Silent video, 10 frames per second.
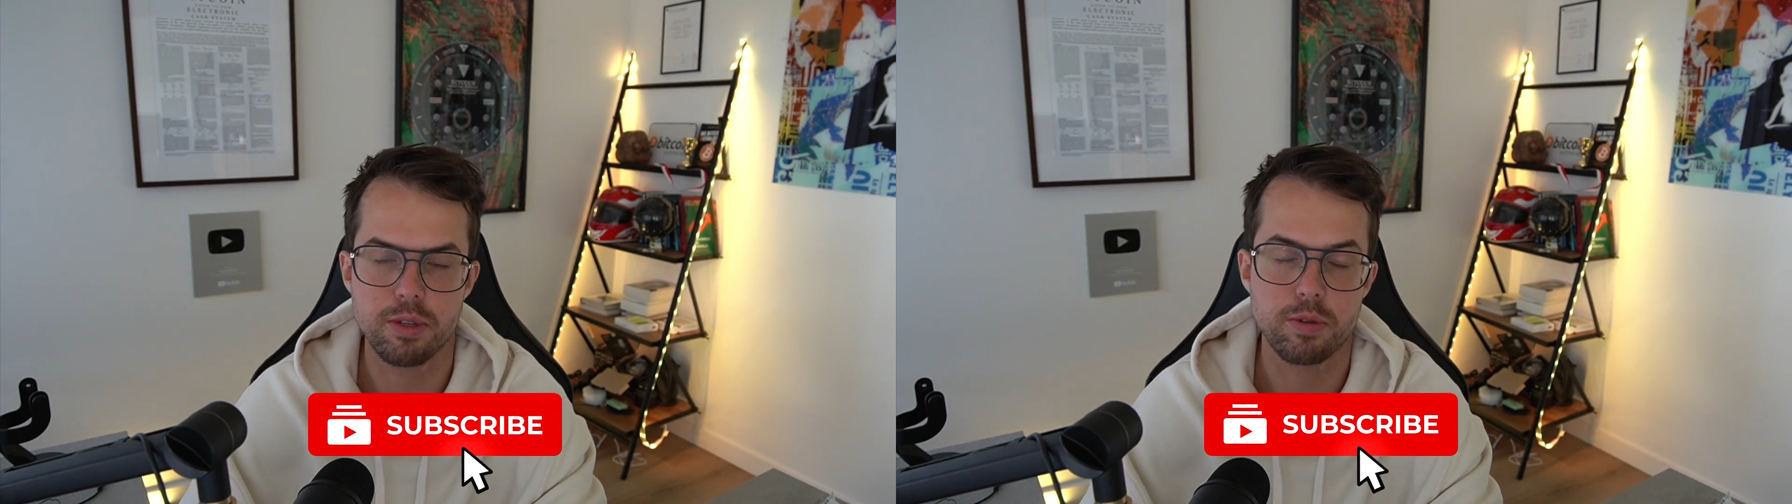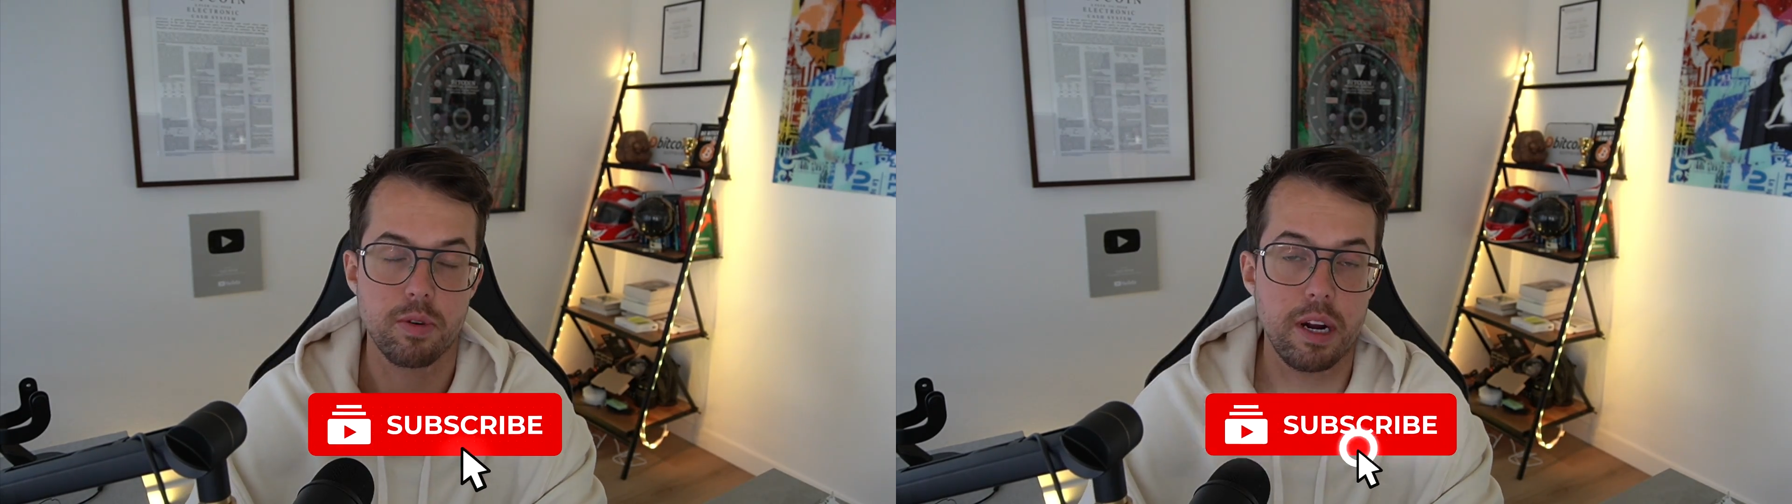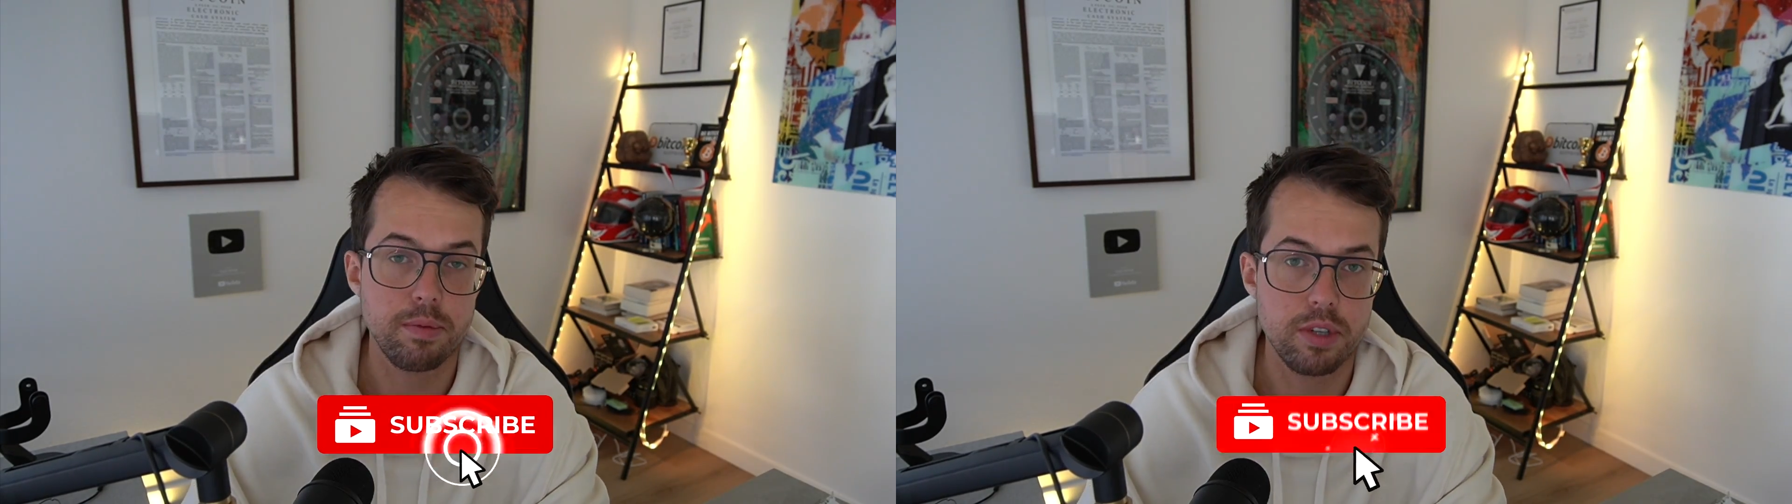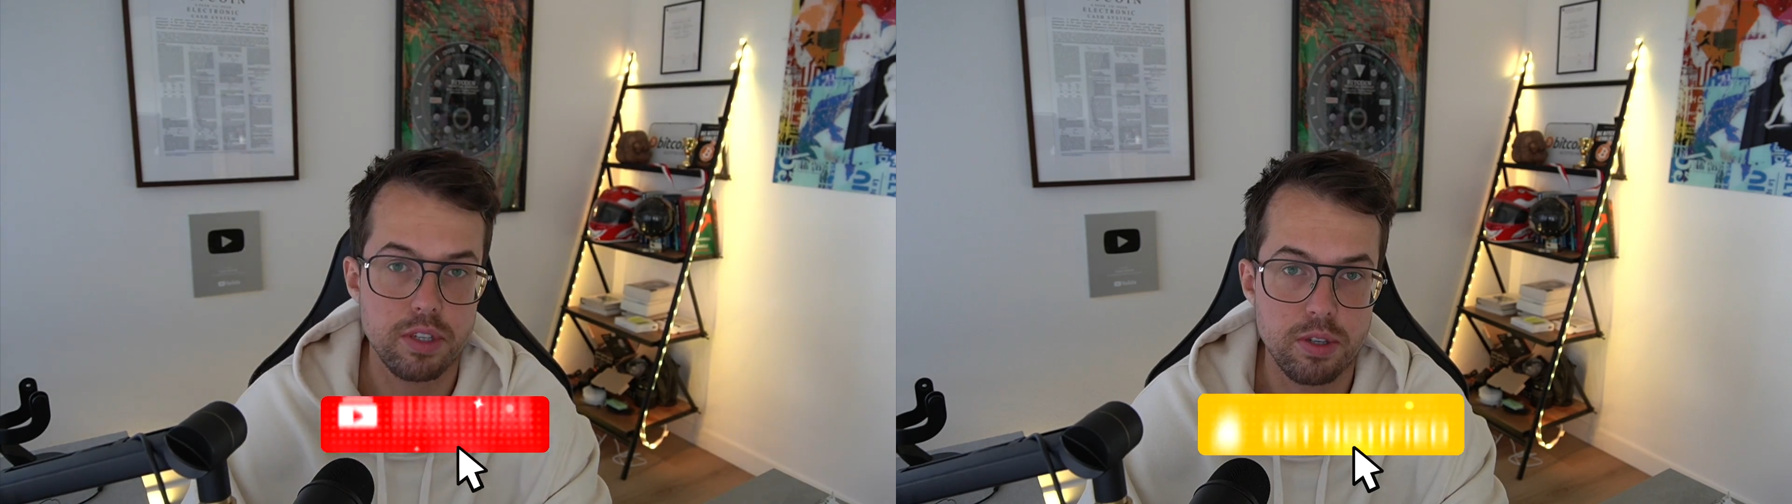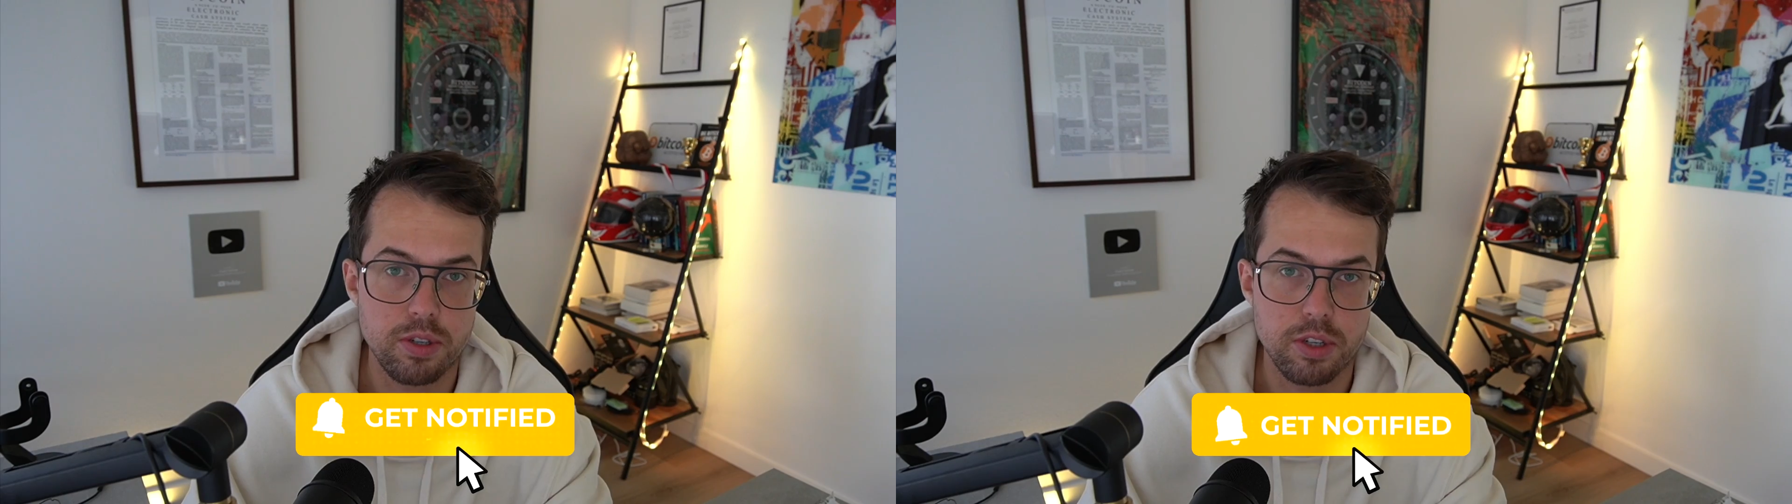subscribe to
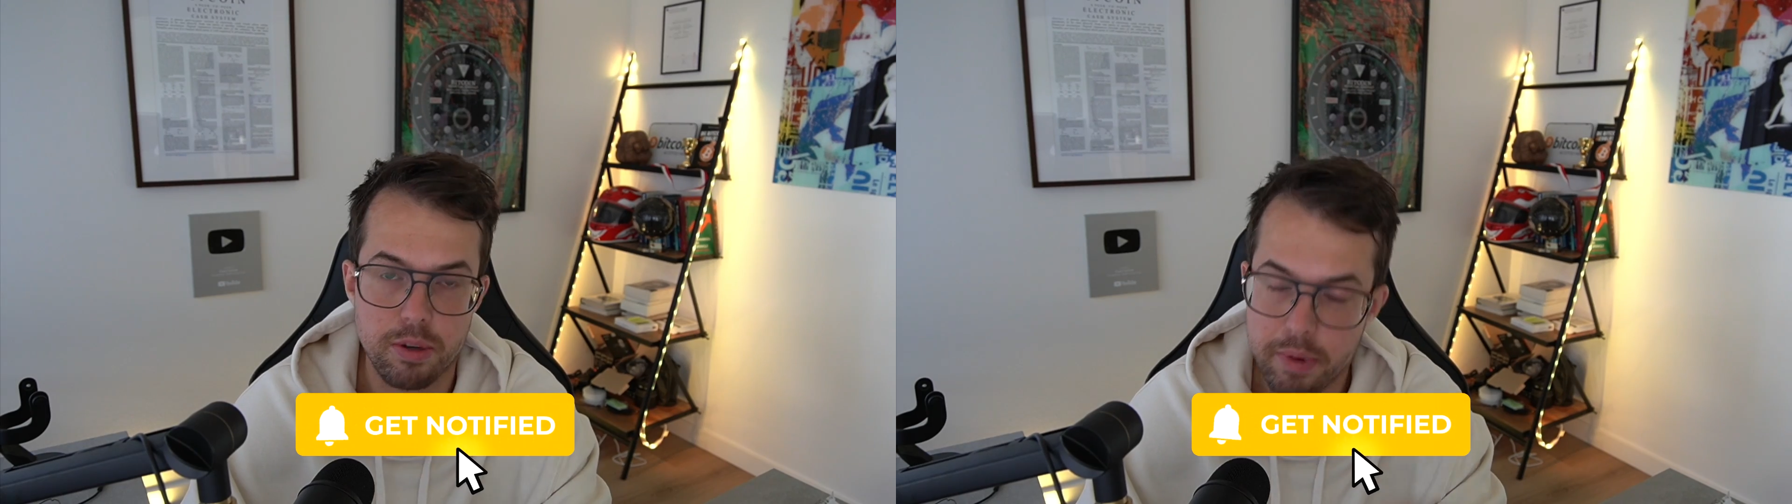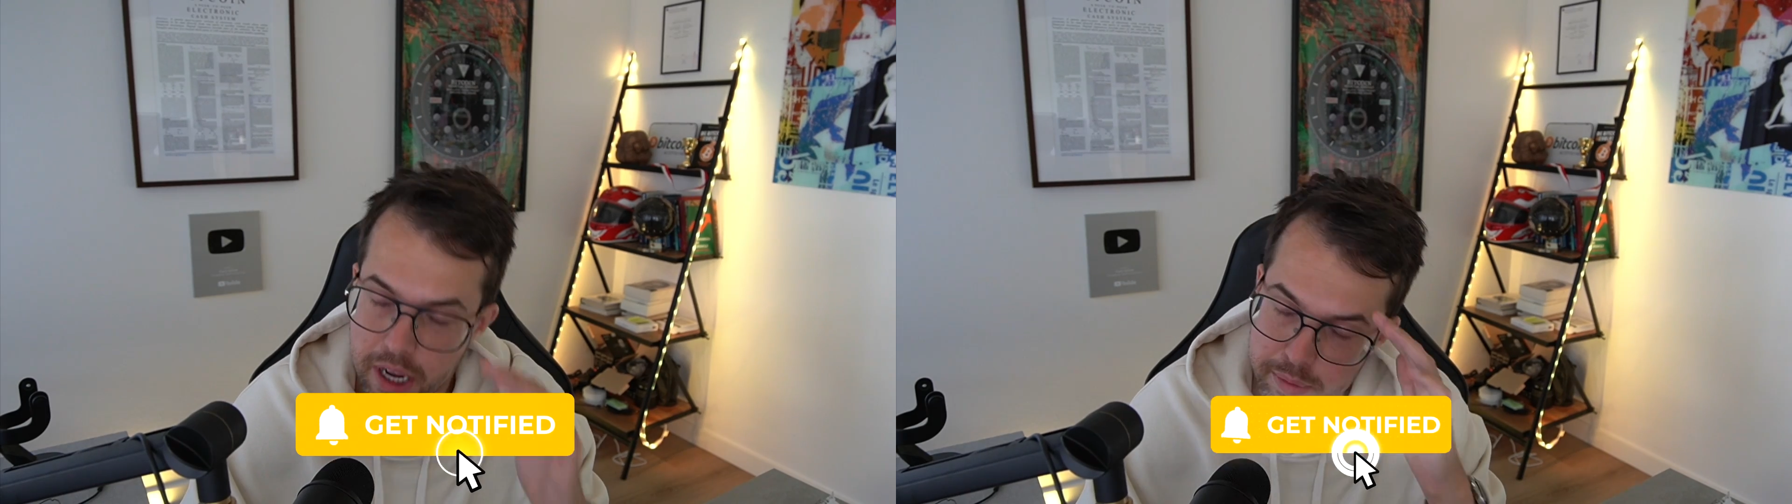this YouTube.